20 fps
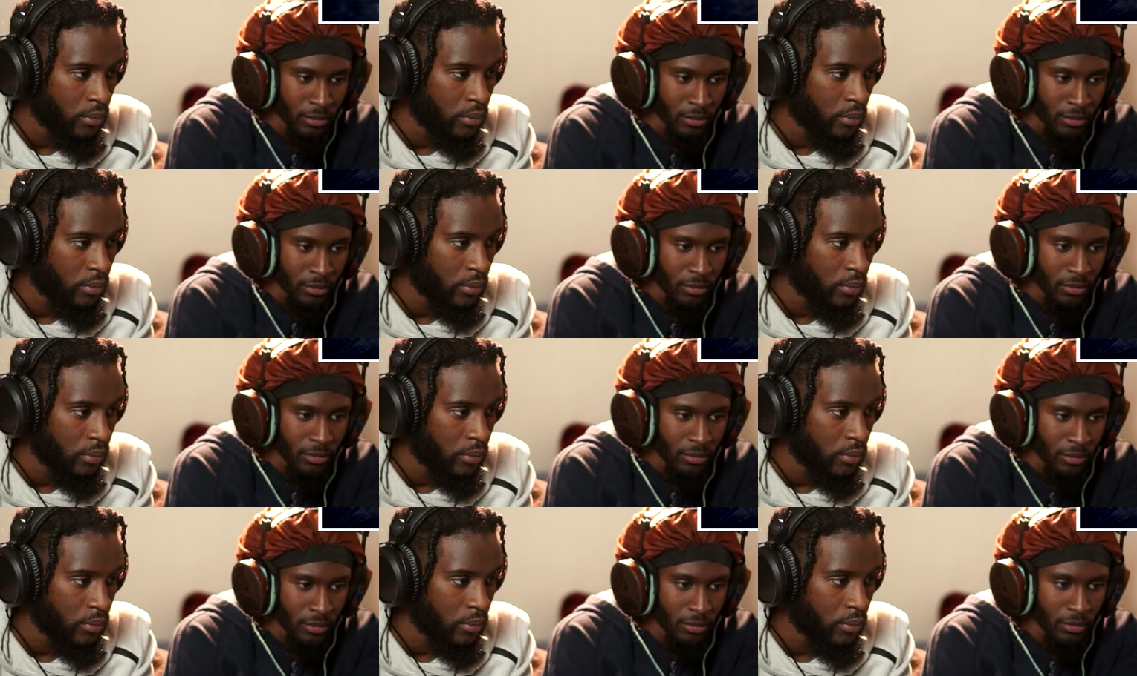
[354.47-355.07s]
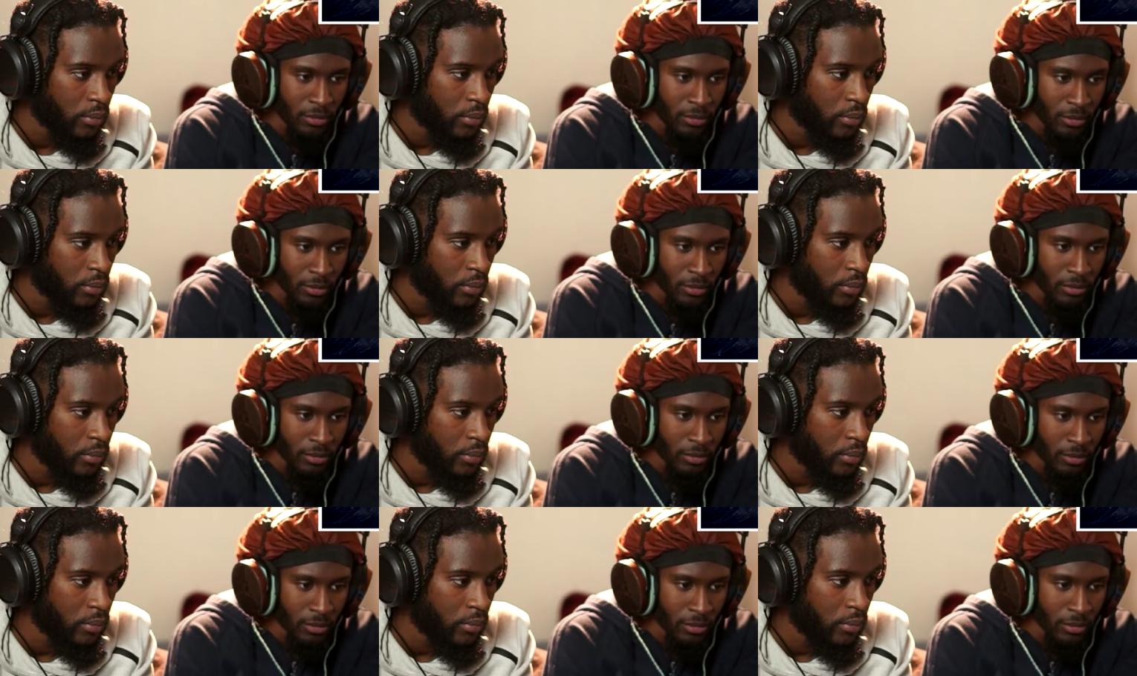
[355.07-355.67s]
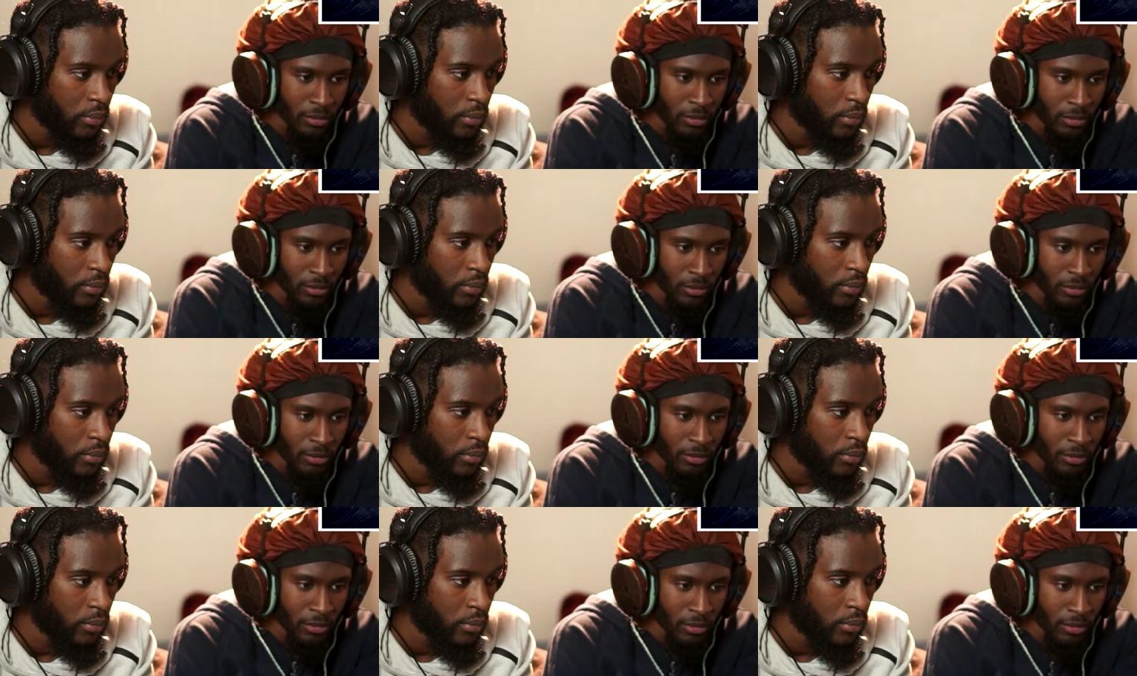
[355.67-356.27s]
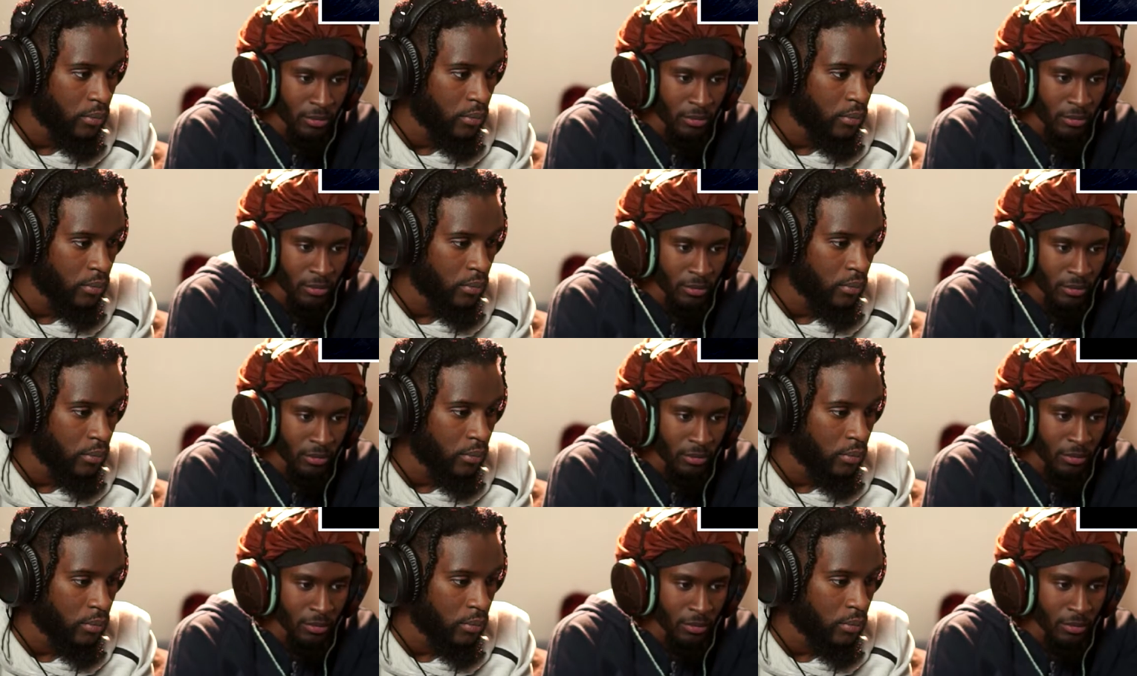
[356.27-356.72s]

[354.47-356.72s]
(no one is talking)